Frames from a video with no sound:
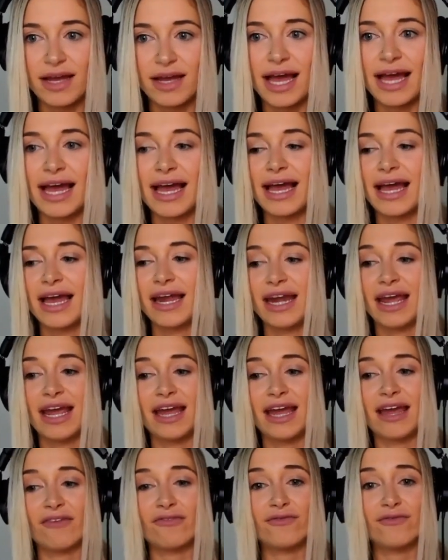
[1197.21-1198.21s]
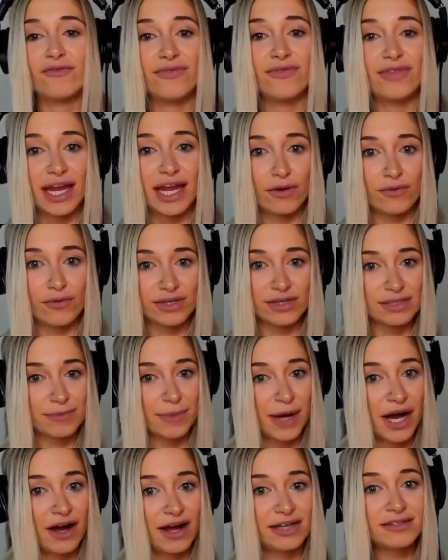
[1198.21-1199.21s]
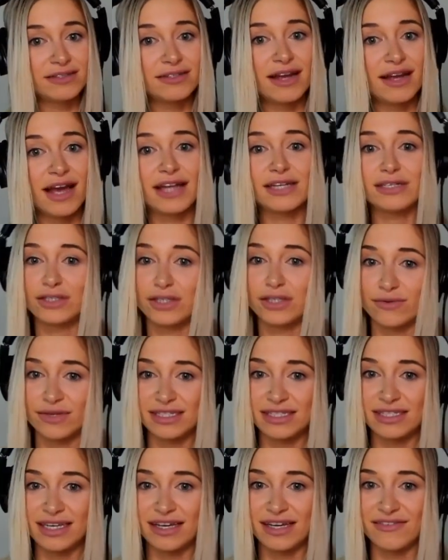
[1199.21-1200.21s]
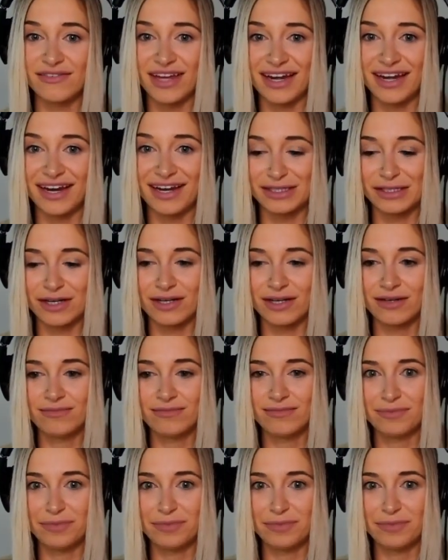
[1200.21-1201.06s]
And if they don't respond and you don't receive an answer,